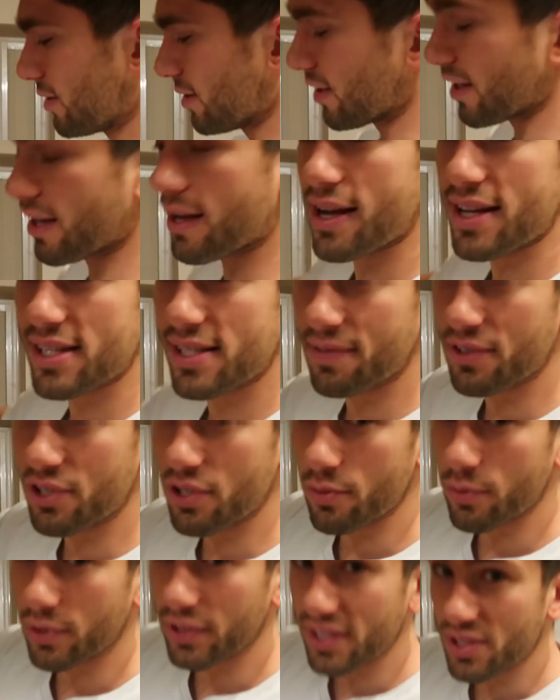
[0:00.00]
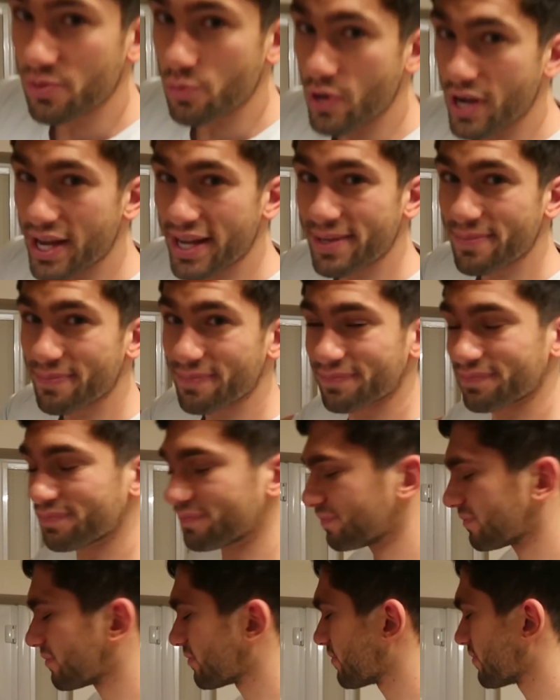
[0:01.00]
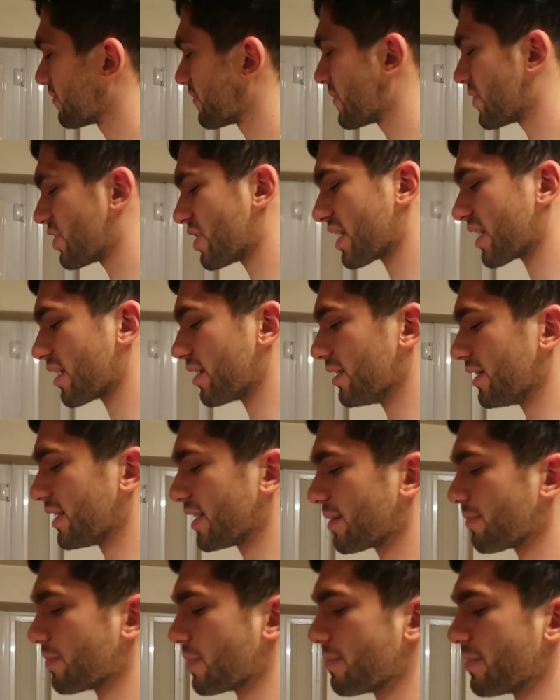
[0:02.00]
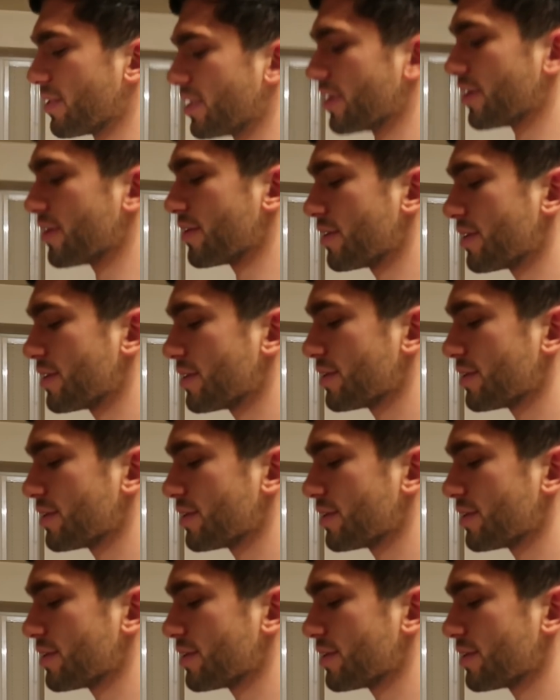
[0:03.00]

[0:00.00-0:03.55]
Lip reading: And guys, if you do want this whey, check out the link in my bio.